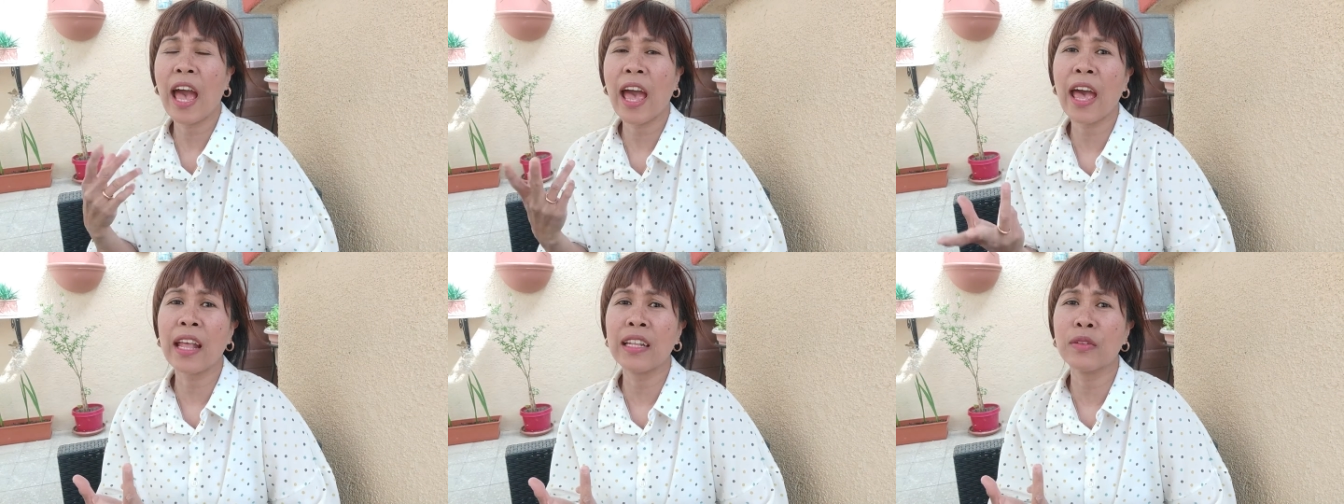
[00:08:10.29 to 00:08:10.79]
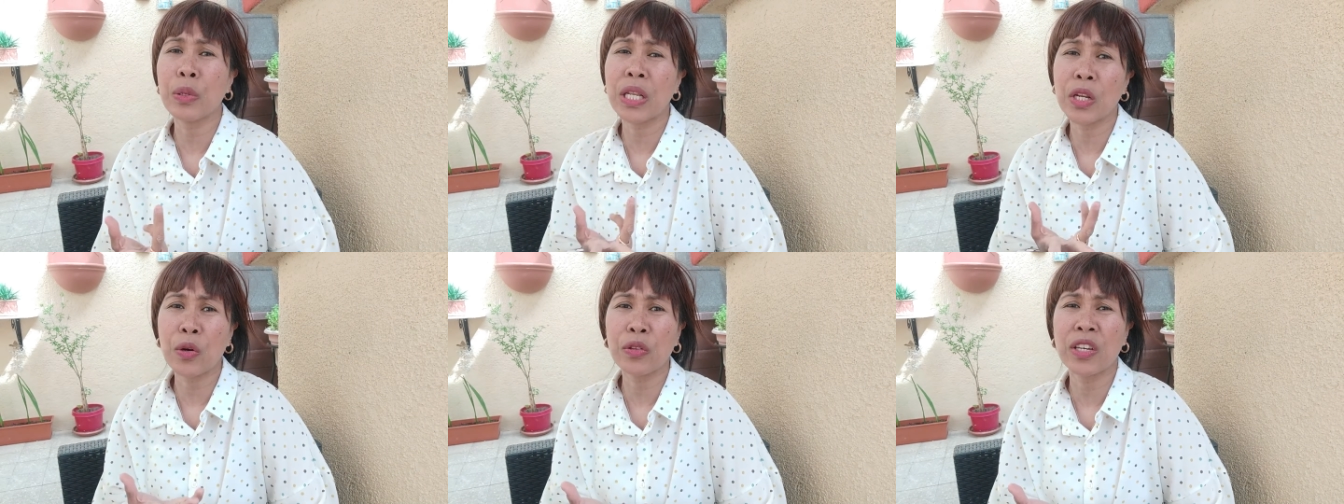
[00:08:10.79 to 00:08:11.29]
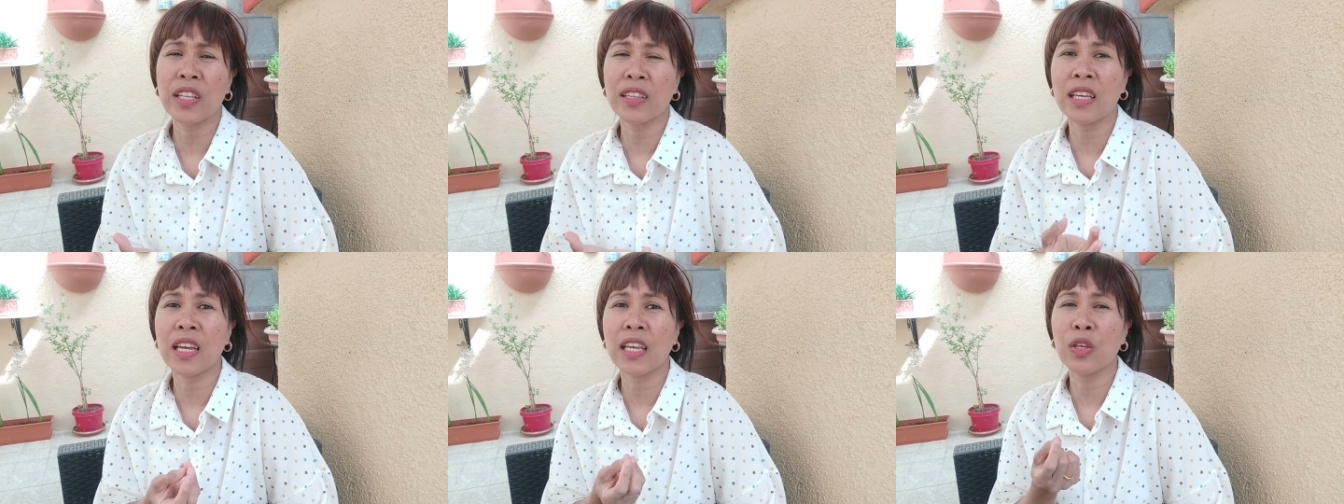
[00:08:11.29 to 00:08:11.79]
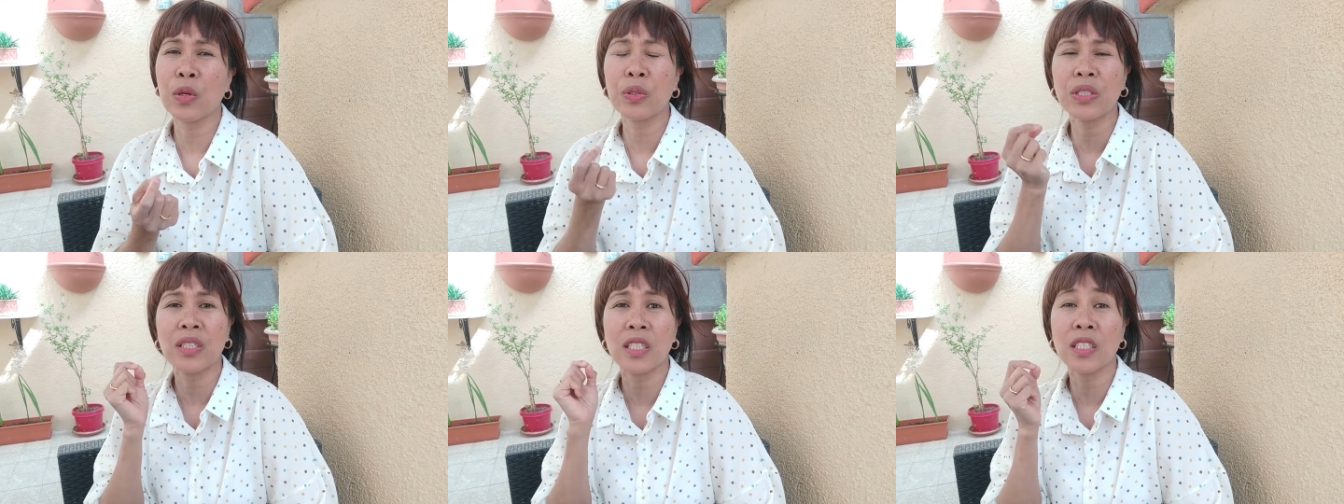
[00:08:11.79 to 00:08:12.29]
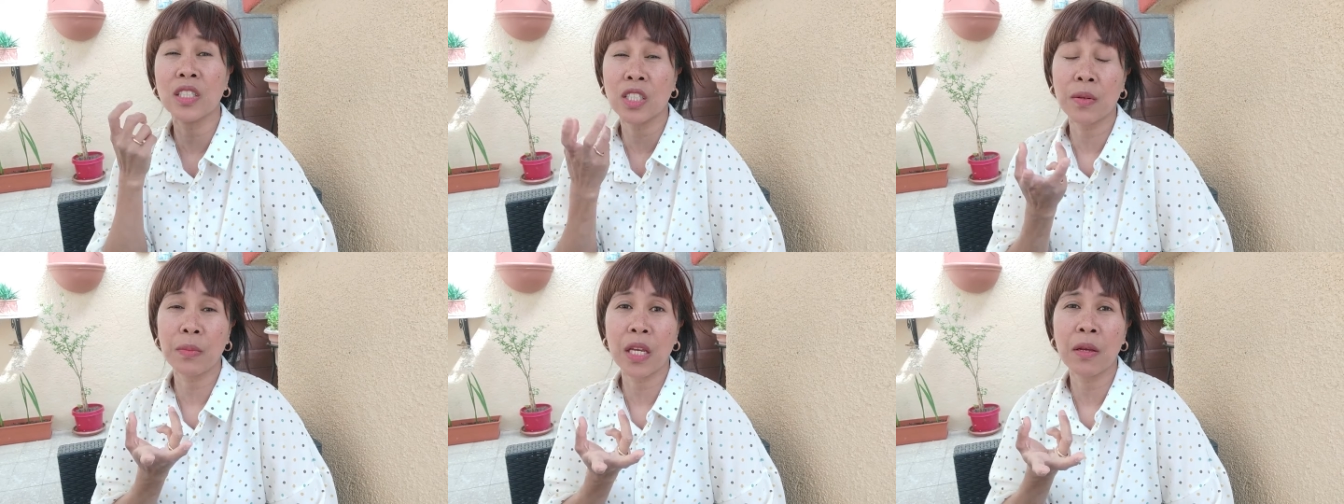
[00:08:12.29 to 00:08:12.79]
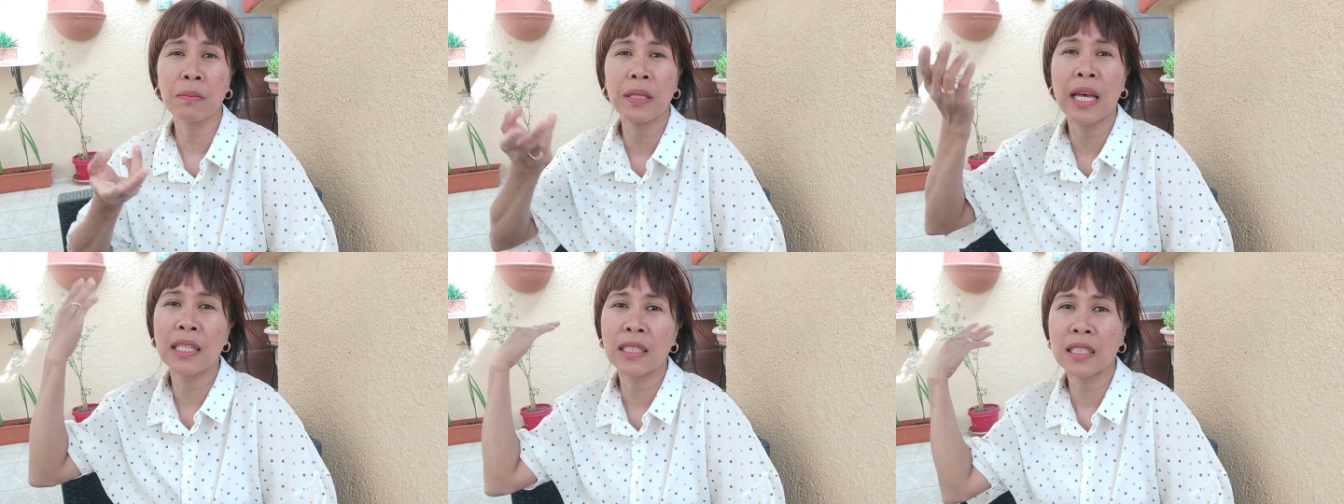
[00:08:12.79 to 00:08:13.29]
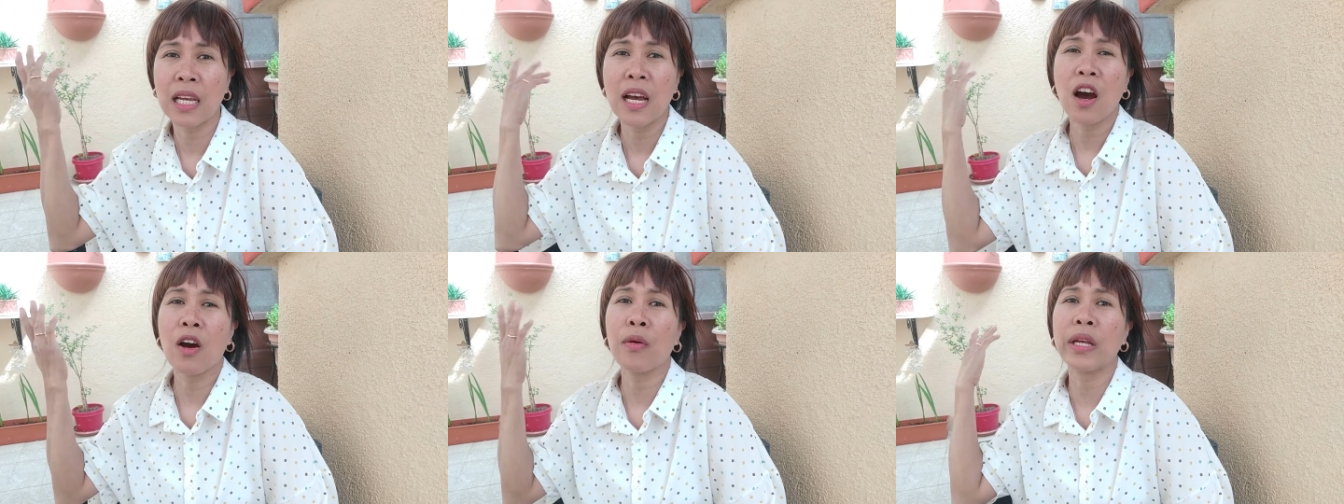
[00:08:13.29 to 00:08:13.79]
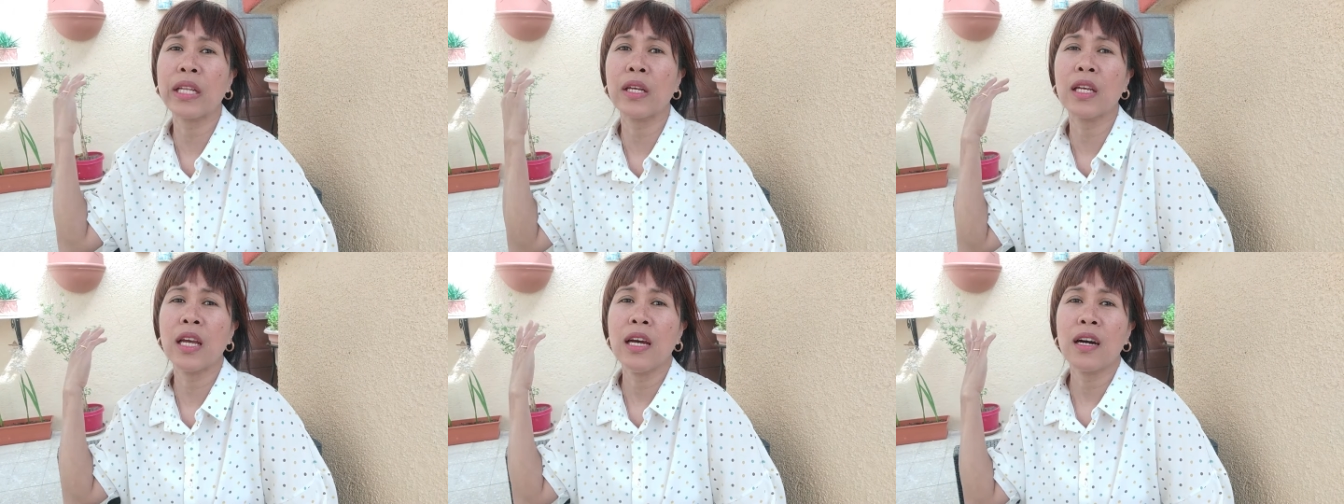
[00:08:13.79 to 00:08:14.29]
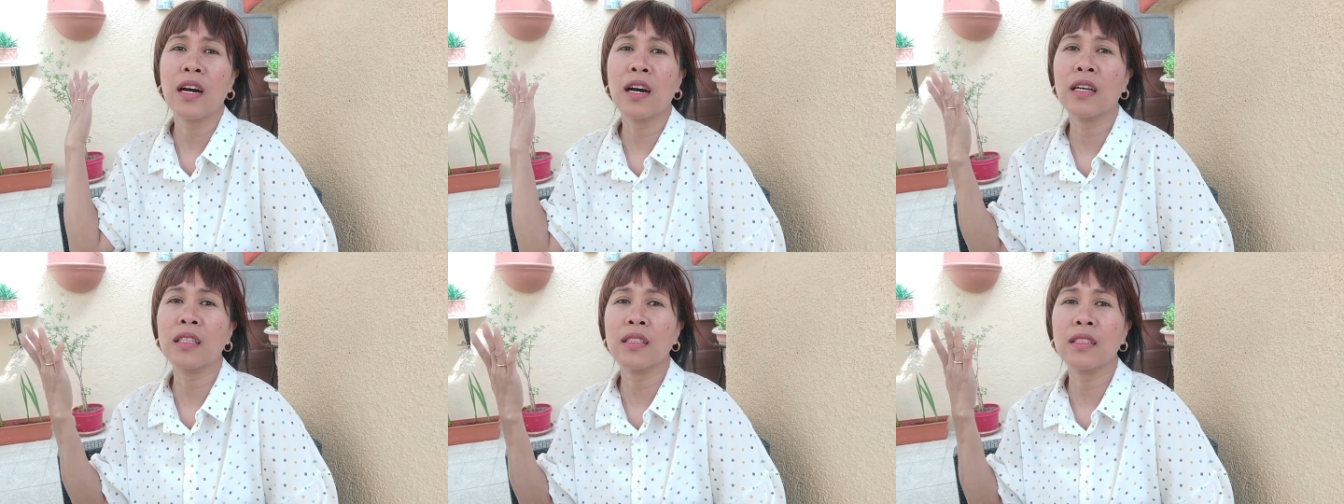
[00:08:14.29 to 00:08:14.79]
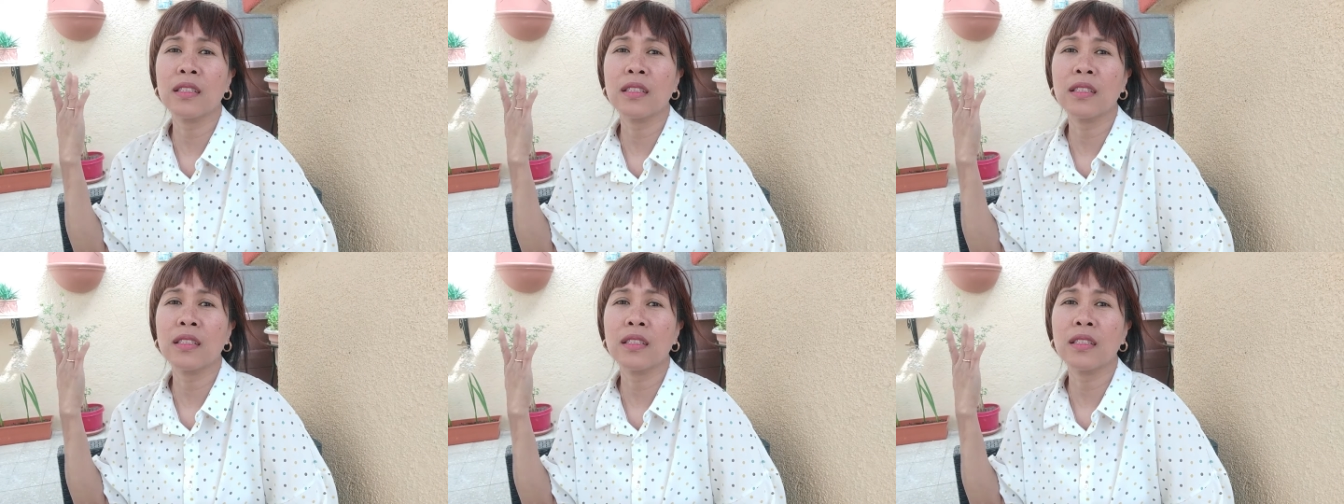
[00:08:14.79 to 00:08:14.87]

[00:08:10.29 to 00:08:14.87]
and we know that they use these chip implants already uh,